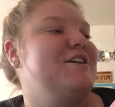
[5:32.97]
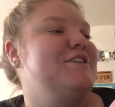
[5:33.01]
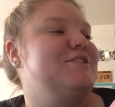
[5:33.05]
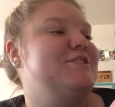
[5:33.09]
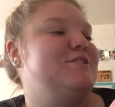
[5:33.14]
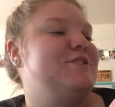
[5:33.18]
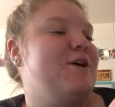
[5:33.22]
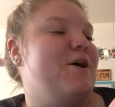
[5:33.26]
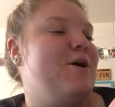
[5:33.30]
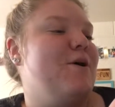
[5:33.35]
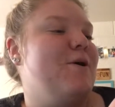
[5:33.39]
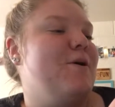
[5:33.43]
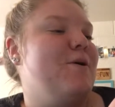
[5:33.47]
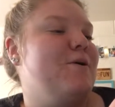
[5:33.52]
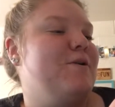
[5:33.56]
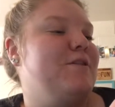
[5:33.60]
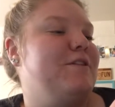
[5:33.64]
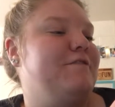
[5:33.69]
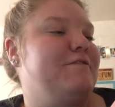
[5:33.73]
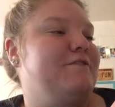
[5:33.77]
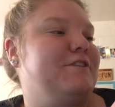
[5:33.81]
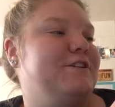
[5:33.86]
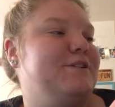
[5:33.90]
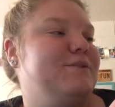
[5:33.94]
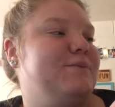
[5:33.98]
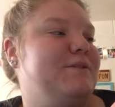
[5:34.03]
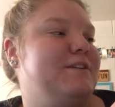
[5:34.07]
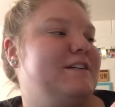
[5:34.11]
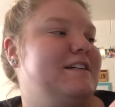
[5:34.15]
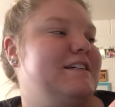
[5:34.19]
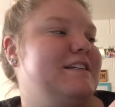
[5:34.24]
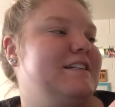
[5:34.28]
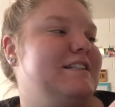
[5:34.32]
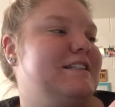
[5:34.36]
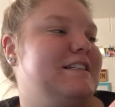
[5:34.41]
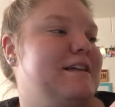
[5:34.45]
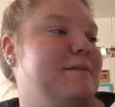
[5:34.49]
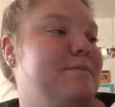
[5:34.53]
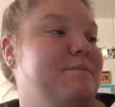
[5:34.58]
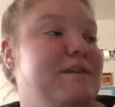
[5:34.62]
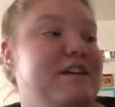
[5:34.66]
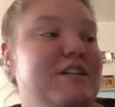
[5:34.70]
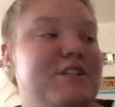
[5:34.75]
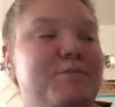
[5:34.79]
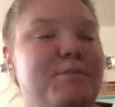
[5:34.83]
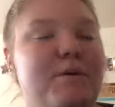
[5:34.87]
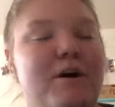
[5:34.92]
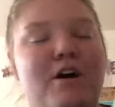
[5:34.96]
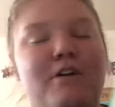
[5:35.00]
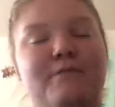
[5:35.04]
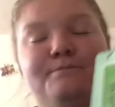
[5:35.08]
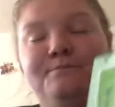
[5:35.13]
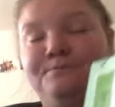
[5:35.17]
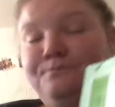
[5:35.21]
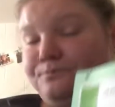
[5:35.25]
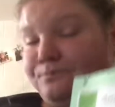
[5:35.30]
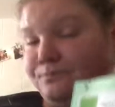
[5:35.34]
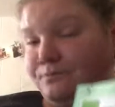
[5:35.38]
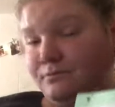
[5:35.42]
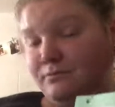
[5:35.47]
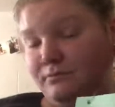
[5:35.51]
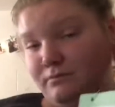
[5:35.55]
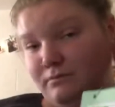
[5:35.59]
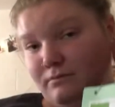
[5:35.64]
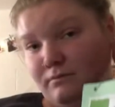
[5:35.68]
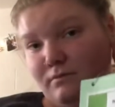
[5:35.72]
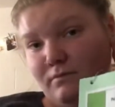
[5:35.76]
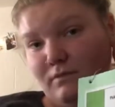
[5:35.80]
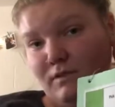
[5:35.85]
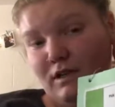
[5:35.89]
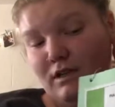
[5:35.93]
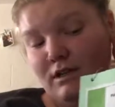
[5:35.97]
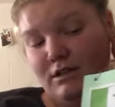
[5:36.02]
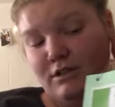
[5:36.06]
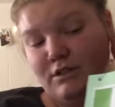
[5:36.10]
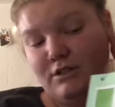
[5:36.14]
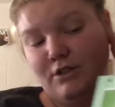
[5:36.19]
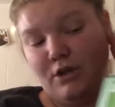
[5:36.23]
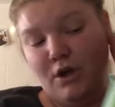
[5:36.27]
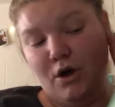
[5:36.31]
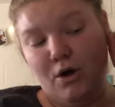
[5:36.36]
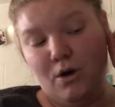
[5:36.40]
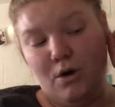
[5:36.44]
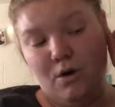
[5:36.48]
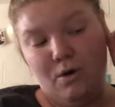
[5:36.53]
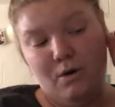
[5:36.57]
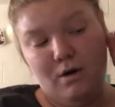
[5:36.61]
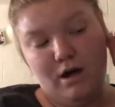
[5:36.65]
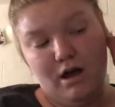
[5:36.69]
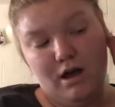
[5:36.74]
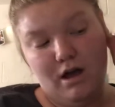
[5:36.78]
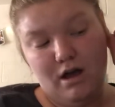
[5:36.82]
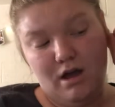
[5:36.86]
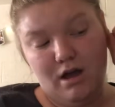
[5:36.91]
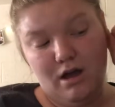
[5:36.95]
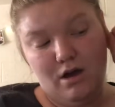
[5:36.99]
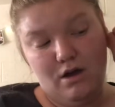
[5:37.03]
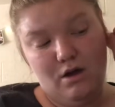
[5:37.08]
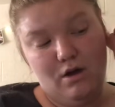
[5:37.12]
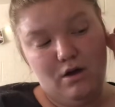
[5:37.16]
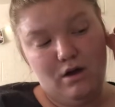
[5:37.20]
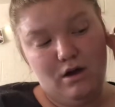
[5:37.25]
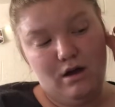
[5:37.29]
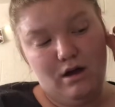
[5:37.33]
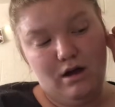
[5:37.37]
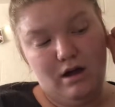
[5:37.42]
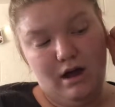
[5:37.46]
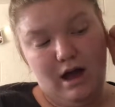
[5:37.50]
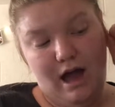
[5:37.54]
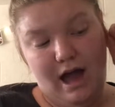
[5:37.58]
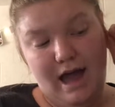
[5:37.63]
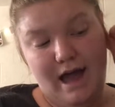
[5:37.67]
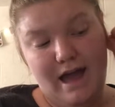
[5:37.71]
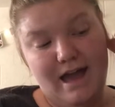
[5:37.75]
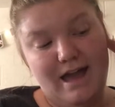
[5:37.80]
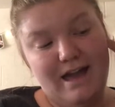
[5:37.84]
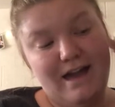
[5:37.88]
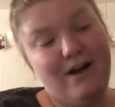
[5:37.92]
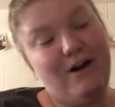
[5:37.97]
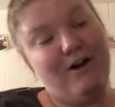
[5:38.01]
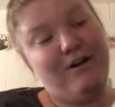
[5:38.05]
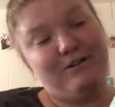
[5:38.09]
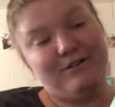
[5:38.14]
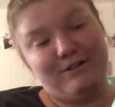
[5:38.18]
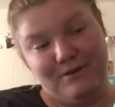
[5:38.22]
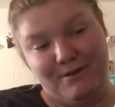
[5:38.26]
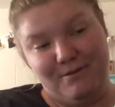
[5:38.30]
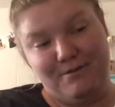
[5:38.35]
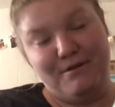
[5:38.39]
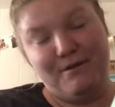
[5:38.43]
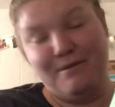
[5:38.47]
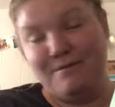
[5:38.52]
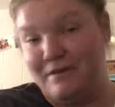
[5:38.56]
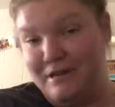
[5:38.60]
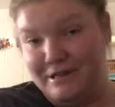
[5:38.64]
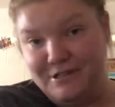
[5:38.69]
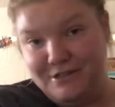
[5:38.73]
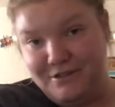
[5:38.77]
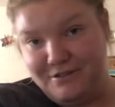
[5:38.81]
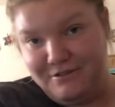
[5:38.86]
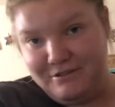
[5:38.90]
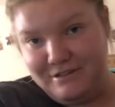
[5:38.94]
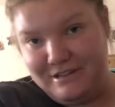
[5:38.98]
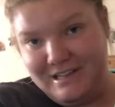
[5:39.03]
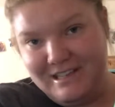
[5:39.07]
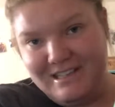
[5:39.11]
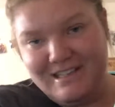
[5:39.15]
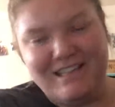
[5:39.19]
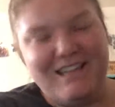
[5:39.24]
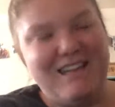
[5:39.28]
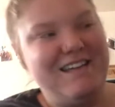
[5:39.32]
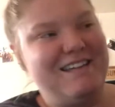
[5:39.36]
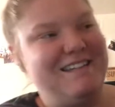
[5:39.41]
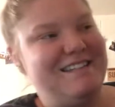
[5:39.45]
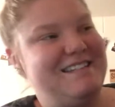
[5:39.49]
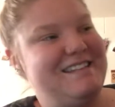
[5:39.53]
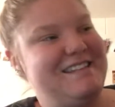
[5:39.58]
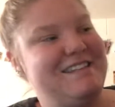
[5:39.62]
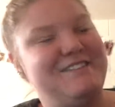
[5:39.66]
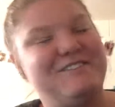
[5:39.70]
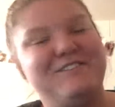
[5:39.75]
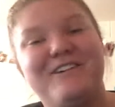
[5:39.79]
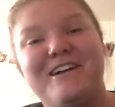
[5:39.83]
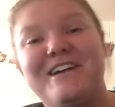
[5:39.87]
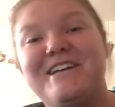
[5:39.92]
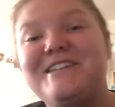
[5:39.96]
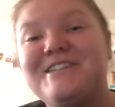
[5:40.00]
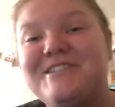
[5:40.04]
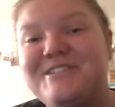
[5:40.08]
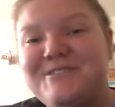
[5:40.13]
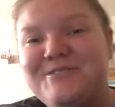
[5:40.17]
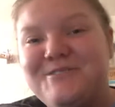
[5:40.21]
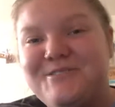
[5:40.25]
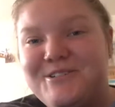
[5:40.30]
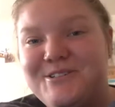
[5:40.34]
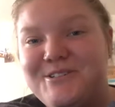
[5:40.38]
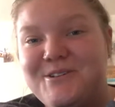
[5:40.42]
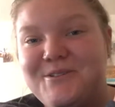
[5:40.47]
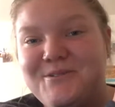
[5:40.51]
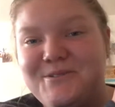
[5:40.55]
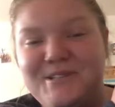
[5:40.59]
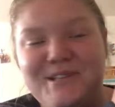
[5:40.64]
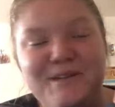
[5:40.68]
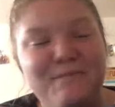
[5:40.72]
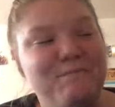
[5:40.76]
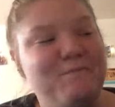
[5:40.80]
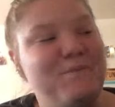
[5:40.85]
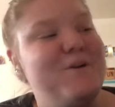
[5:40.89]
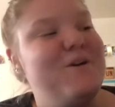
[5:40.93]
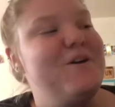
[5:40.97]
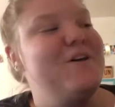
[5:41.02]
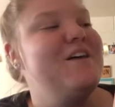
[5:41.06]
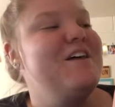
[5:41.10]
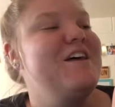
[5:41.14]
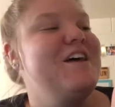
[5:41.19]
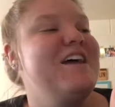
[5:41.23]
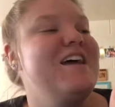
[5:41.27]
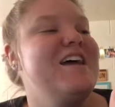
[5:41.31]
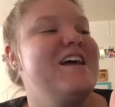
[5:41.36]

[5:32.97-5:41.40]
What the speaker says: So the first one is the beach ball. So I also put pictures for these because the directions were so simple.